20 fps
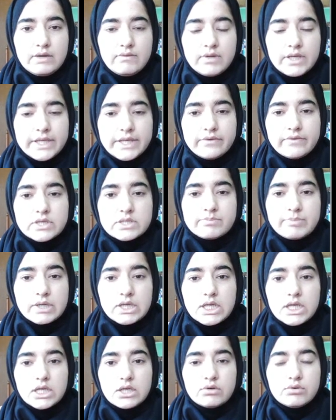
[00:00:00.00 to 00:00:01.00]
will give us
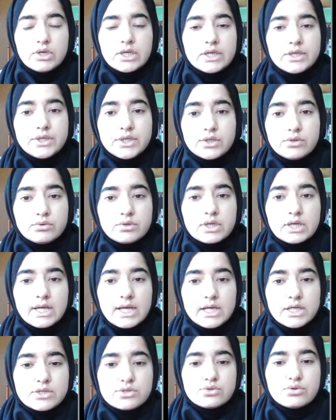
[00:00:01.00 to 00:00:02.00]
particular
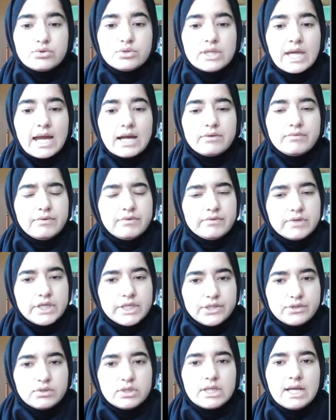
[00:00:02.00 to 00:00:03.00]
nutrients, so that we will
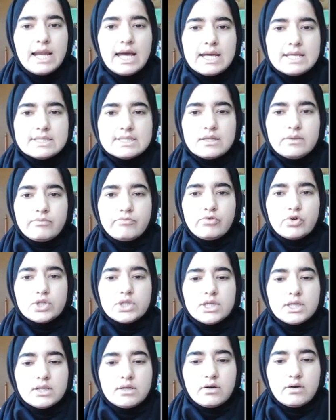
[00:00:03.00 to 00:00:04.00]
utilize them for
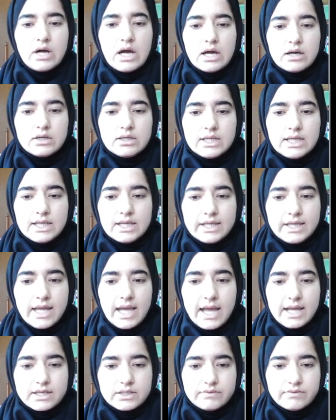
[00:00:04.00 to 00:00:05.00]
our daily
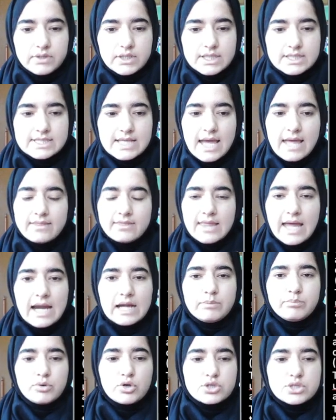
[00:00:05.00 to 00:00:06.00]
activities, and
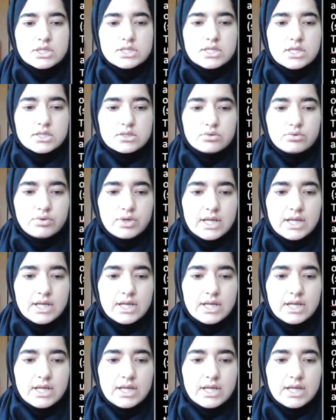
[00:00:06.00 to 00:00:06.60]
that process is known